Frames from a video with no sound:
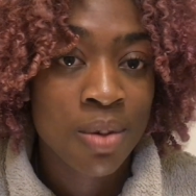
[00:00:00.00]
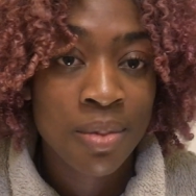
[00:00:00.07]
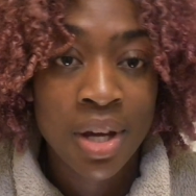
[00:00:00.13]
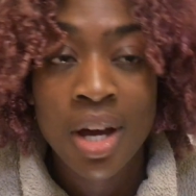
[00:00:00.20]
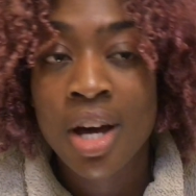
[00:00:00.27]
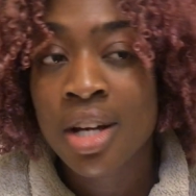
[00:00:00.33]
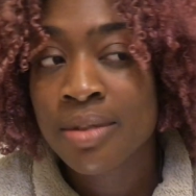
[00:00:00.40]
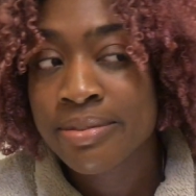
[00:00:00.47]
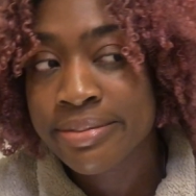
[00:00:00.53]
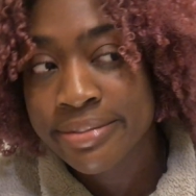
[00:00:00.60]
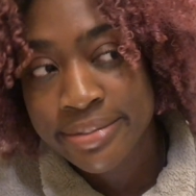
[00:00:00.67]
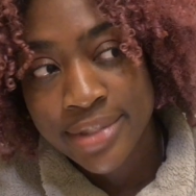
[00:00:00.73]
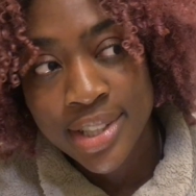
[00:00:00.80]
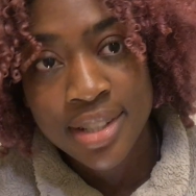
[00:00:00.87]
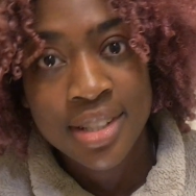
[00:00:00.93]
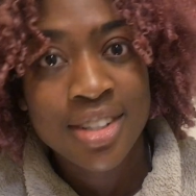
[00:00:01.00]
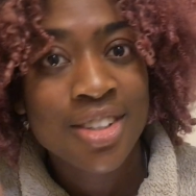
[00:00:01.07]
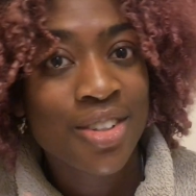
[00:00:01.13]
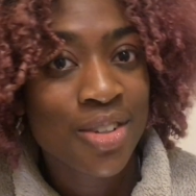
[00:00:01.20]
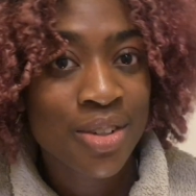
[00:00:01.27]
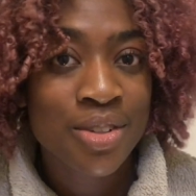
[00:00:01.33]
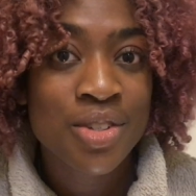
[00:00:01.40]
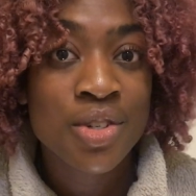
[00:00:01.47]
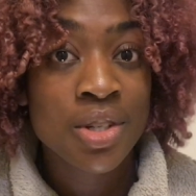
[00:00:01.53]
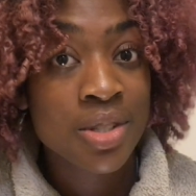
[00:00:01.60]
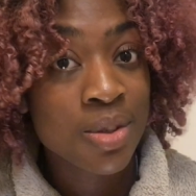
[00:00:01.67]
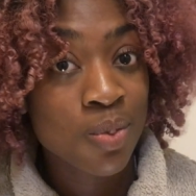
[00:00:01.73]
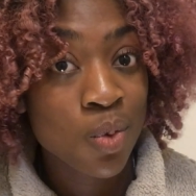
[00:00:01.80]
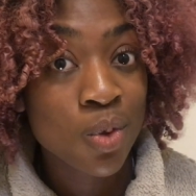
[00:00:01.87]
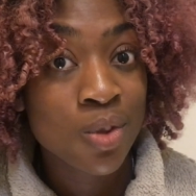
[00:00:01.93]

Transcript: I'm like, oh, I've got to drink some